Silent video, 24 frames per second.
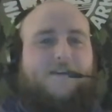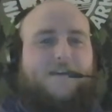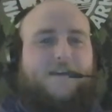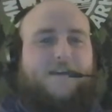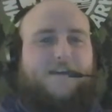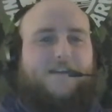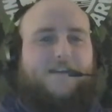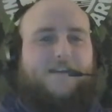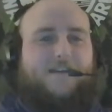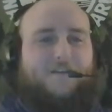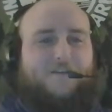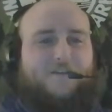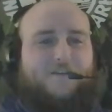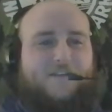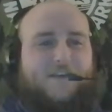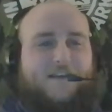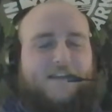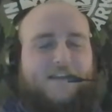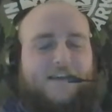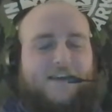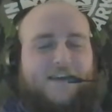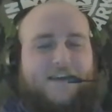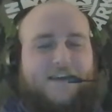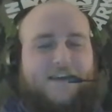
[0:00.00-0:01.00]
Yeah,
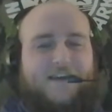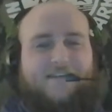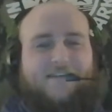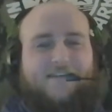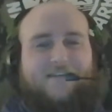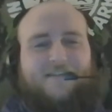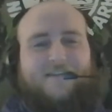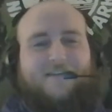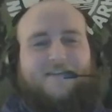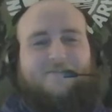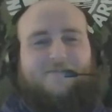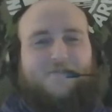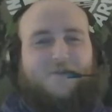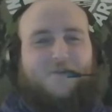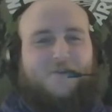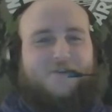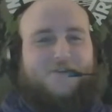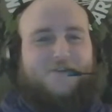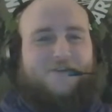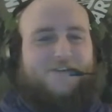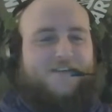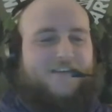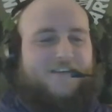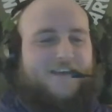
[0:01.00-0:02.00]
UCLA,
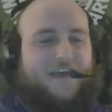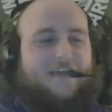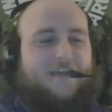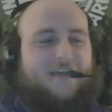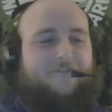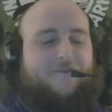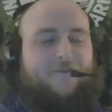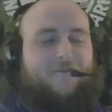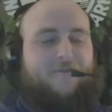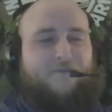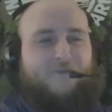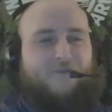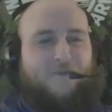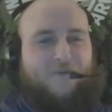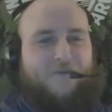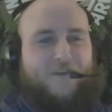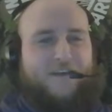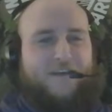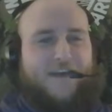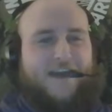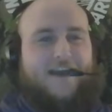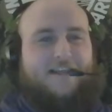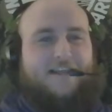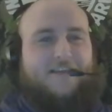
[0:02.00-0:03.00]
unfortunately, even before
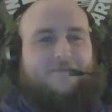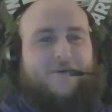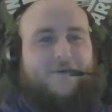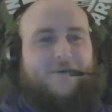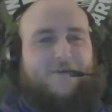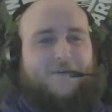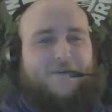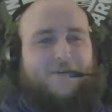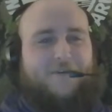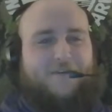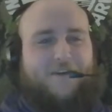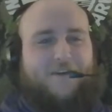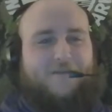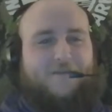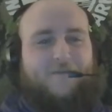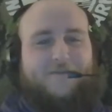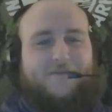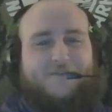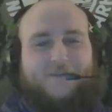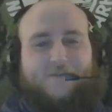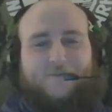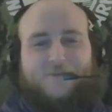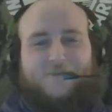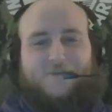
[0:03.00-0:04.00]
the Calamoni thing,
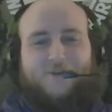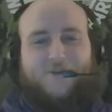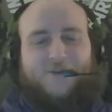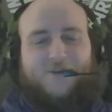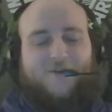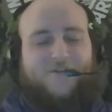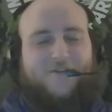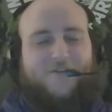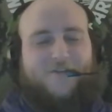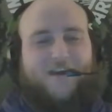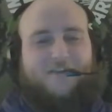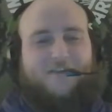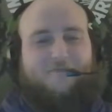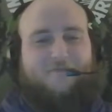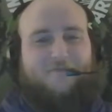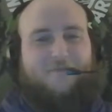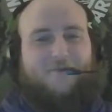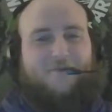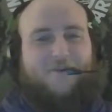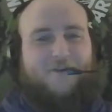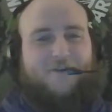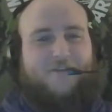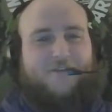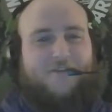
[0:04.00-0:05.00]
which I'm sure they have to
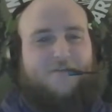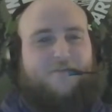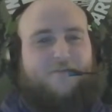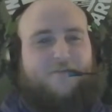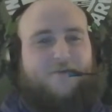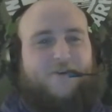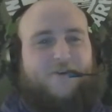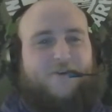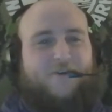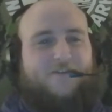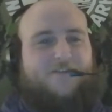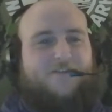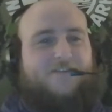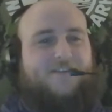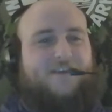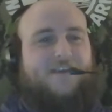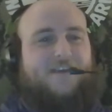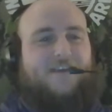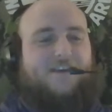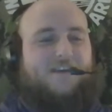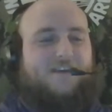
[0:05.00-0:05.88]
put on their books,